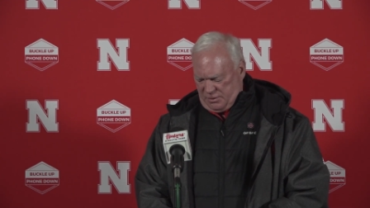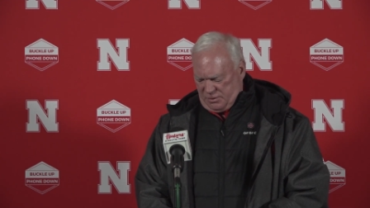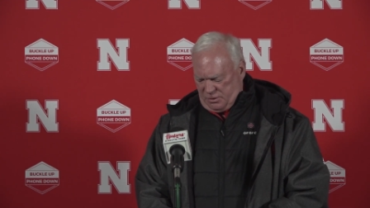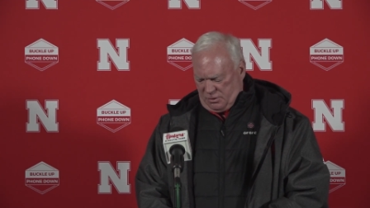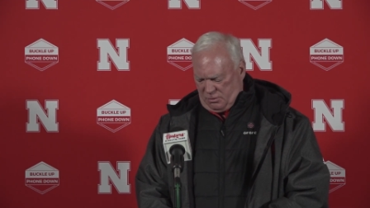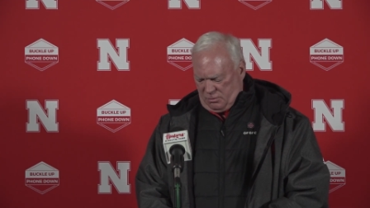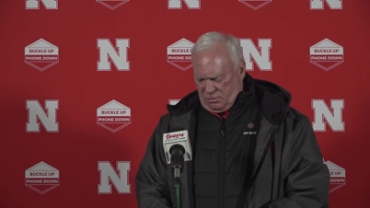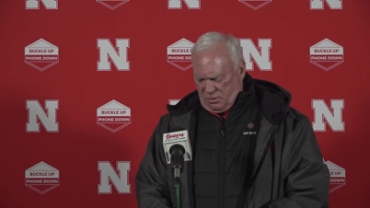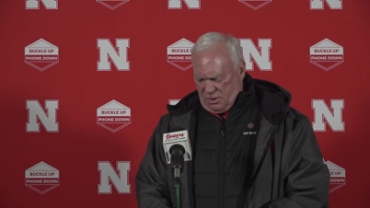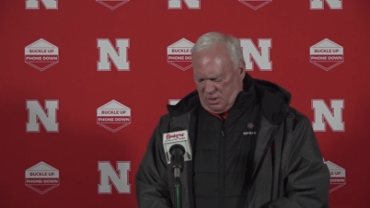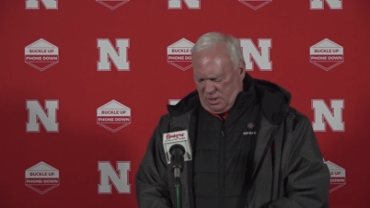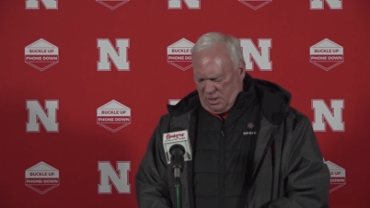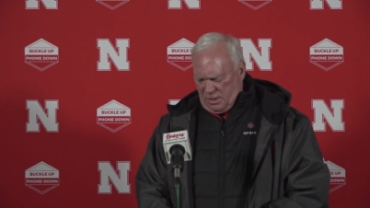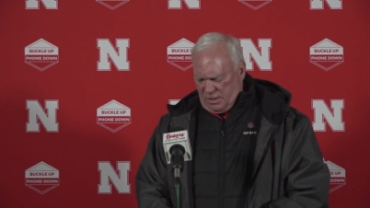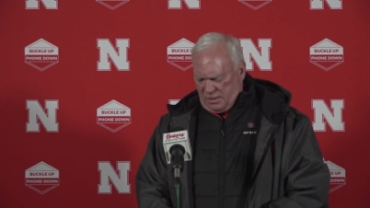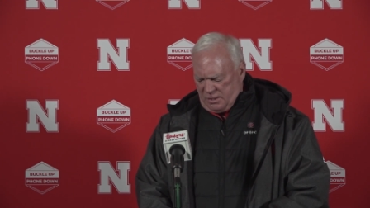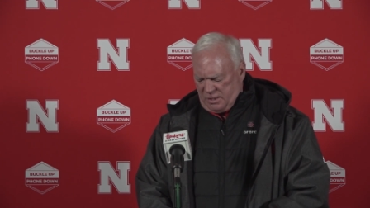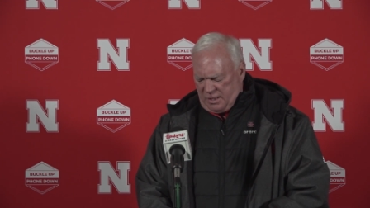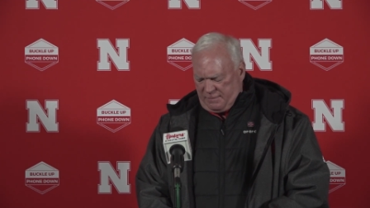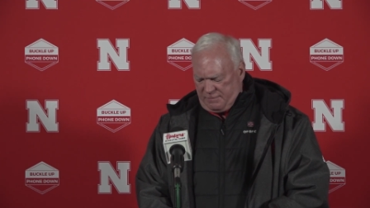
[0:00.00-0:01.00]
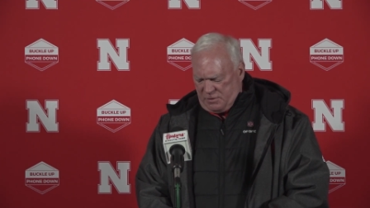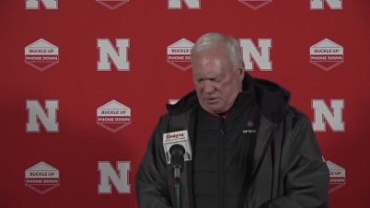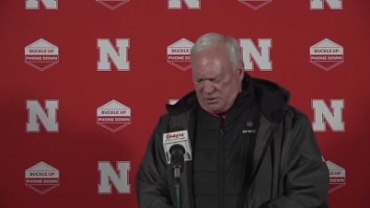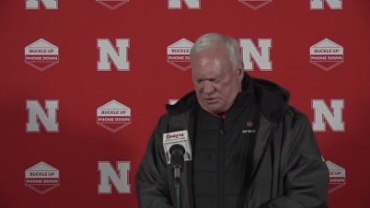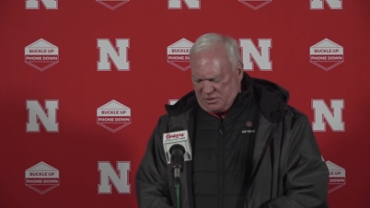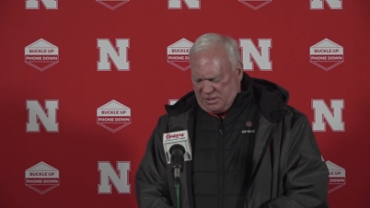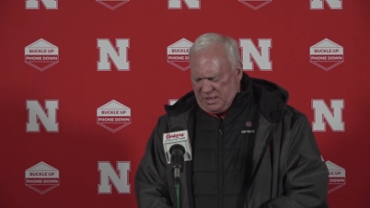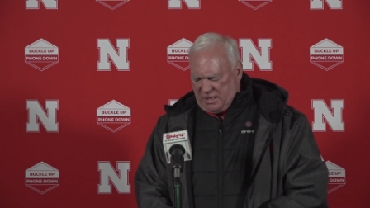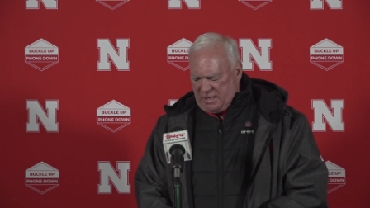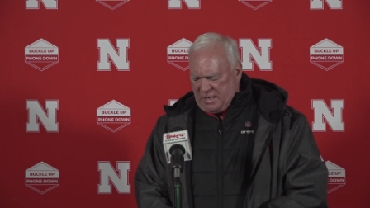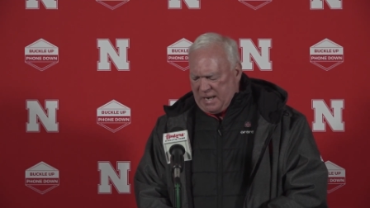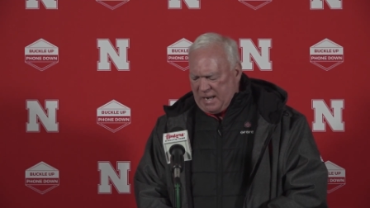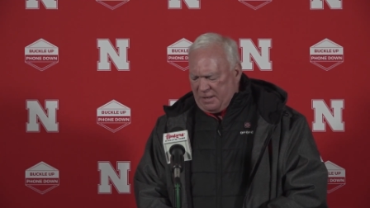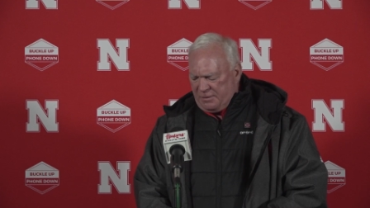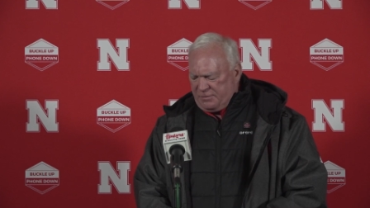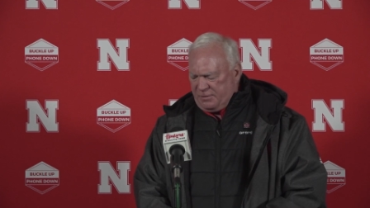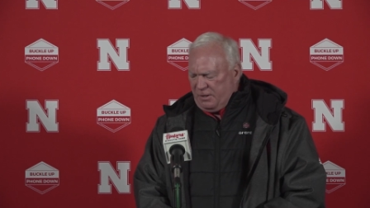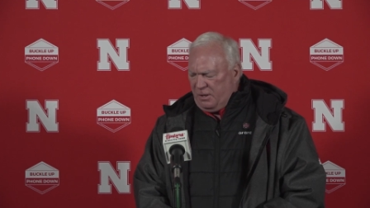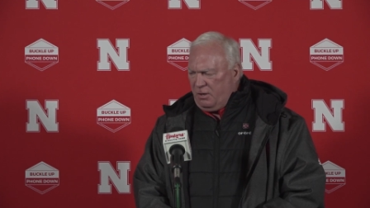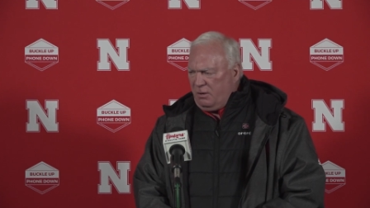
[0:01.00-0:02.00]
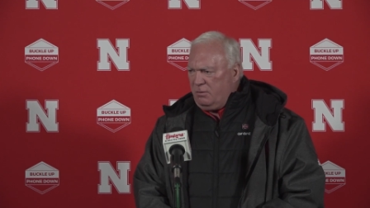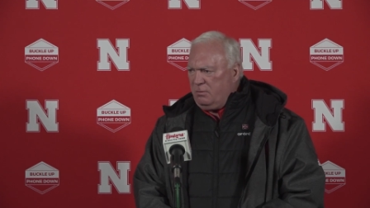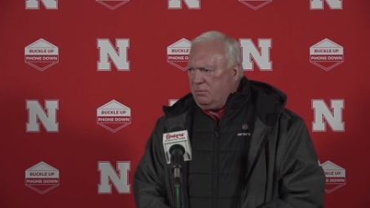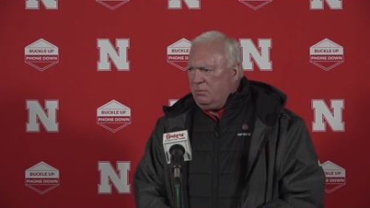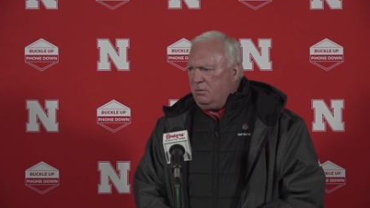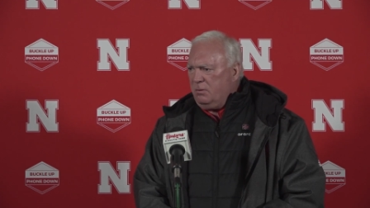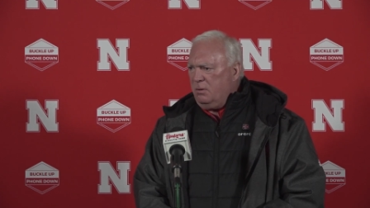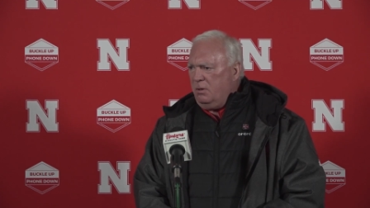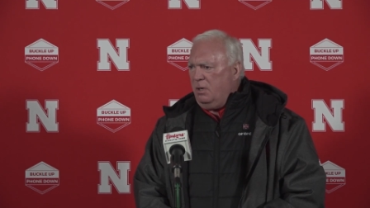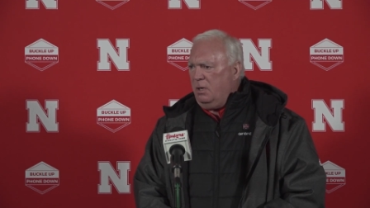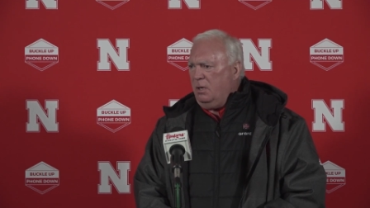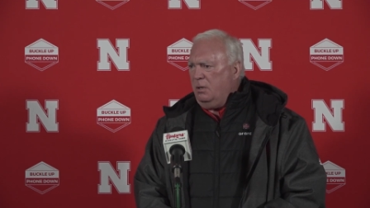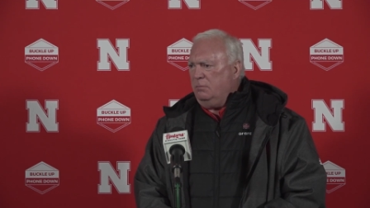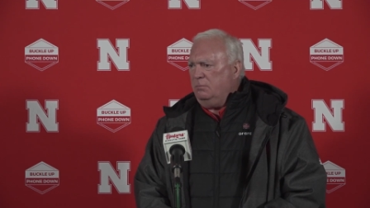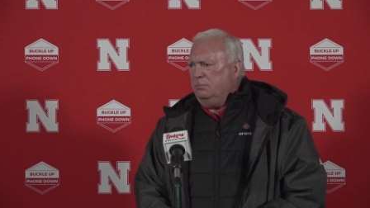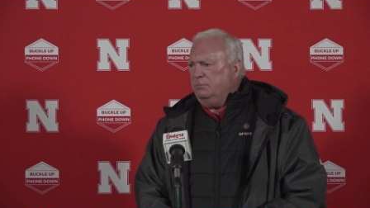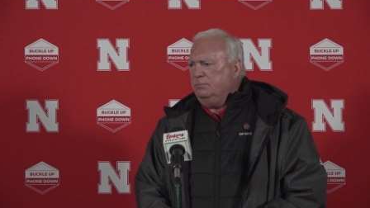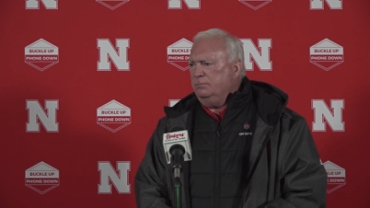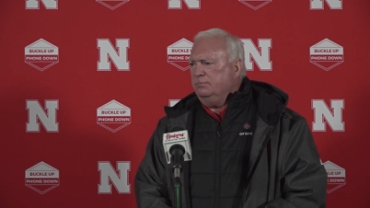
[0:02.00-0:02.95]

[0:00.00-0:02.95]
So even just getting out there um,